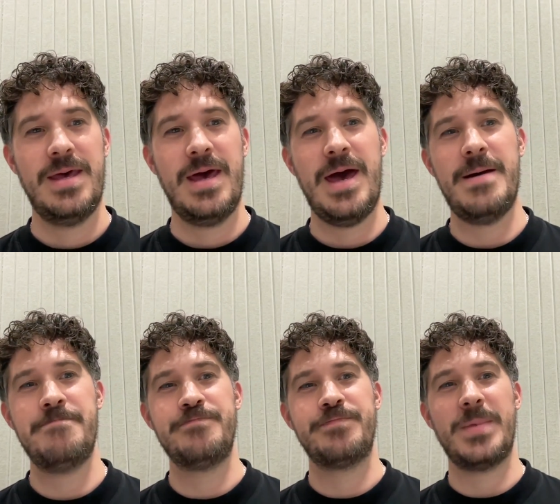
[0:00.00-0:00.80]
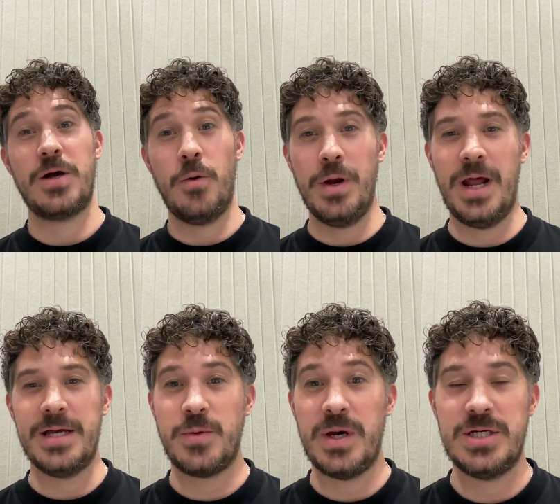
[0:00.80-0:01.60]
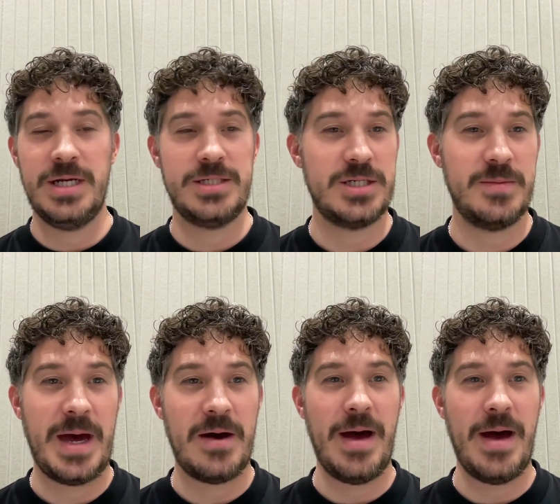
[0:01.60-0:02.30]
I've got one last question. It's just about